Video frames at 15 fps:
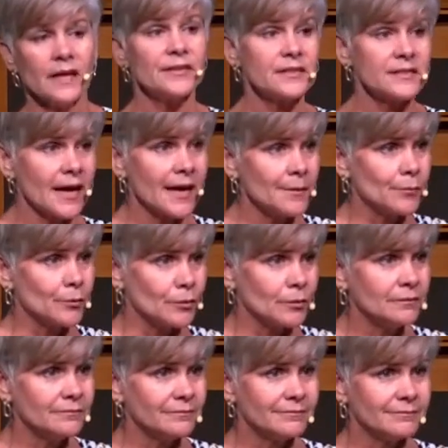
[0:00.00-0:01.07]
The
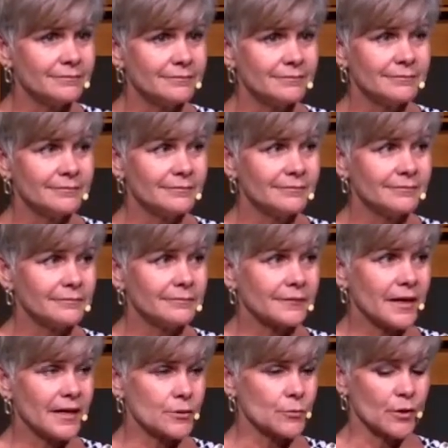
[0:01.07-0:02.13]
table
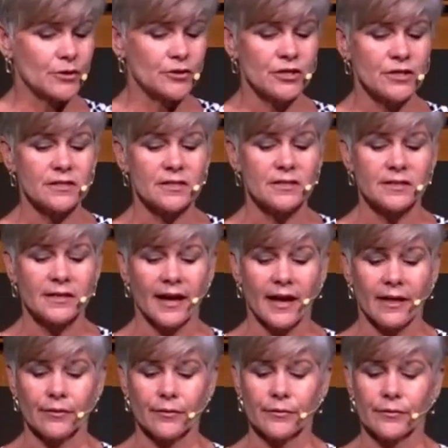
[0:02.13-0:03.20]
is where Jesus
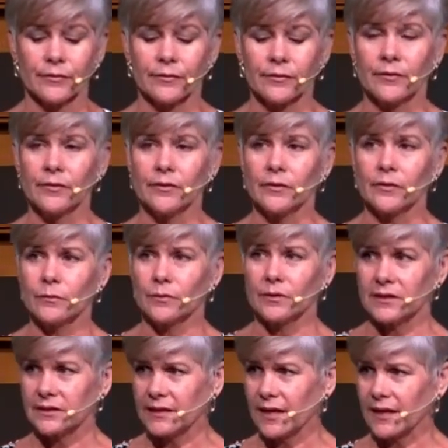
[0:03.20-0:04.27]
gathered
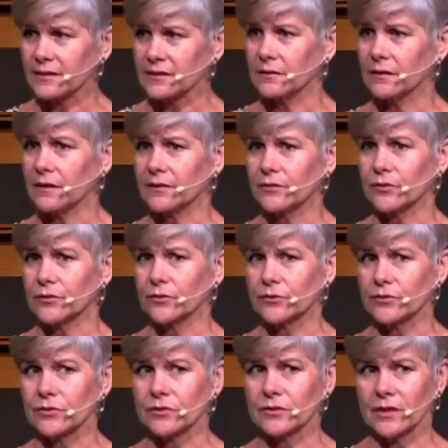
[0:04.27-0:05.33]
with the tax
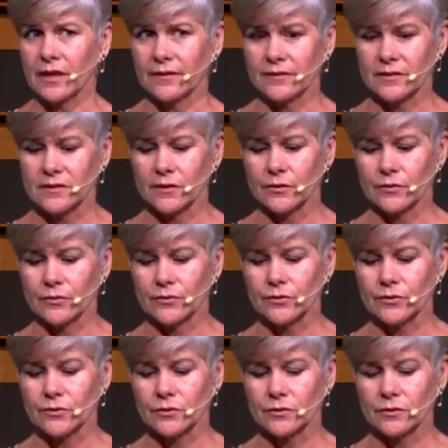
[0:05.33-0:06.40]
collectors and the
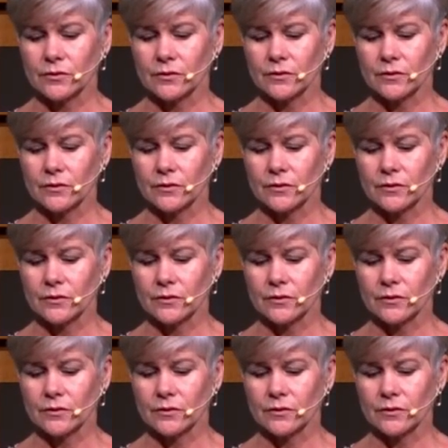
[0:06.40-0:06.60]
sinners.